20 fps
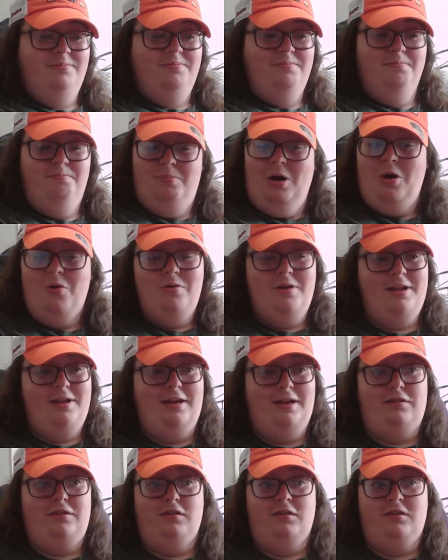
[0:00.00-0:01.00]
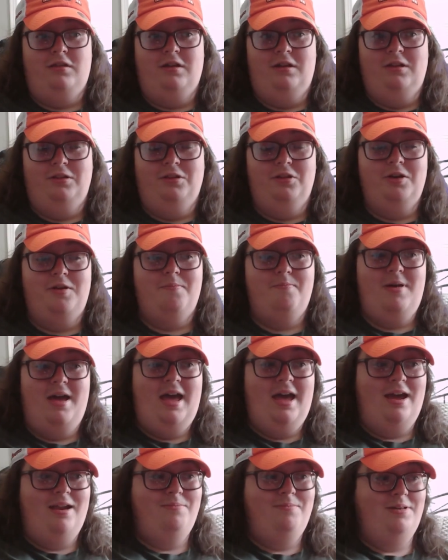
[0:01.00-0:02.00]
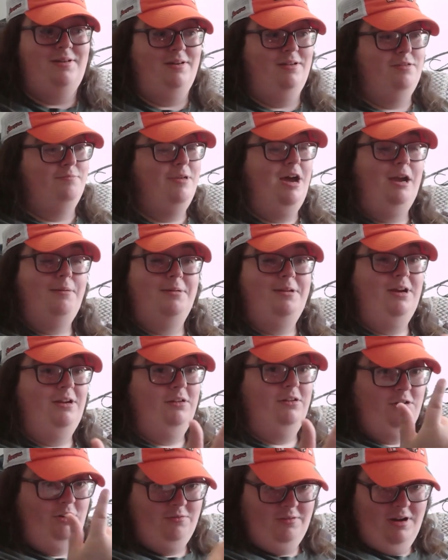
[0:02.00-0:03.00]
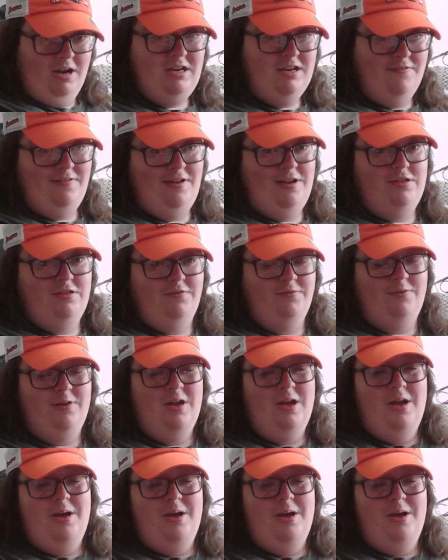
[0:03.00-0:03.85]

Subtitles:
Bo Nix is going to look bad because Mike McDonald's a great defensive